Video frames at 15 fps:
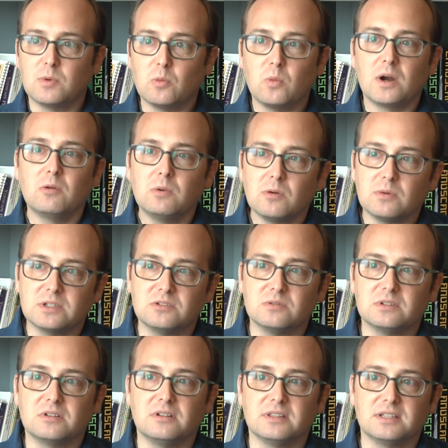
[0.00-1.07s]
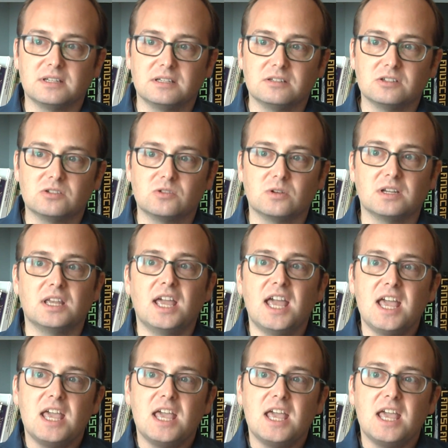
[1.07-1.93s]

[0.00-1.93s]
But where were we doing all that industry?